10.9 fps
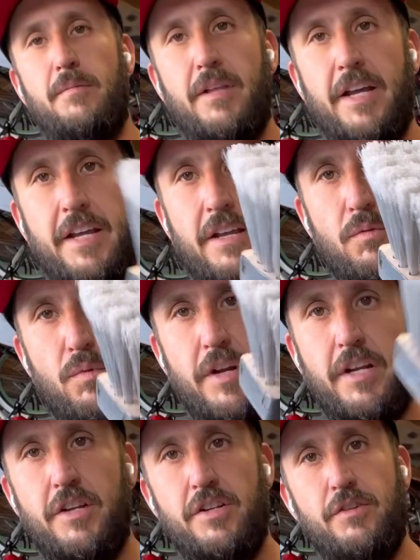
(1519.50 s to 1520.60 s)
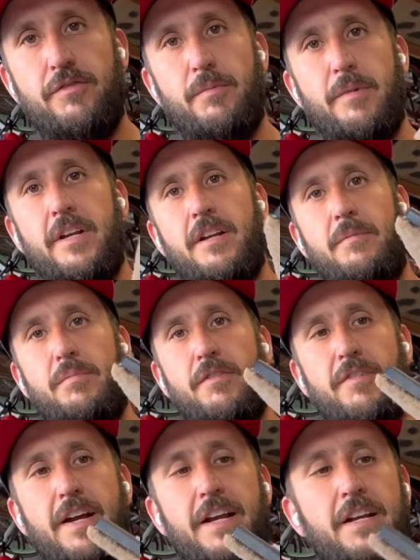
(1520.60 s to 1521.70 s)
liking what it can do for me and
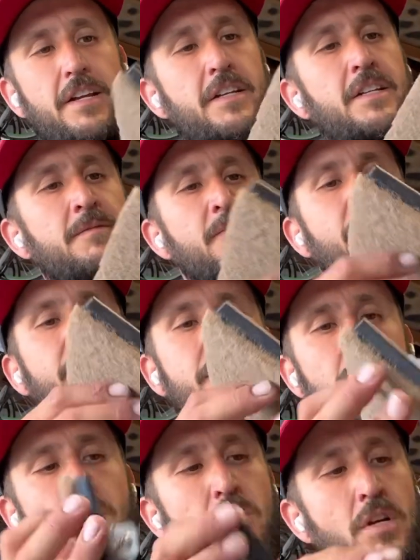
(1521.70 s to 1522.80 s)
provide. So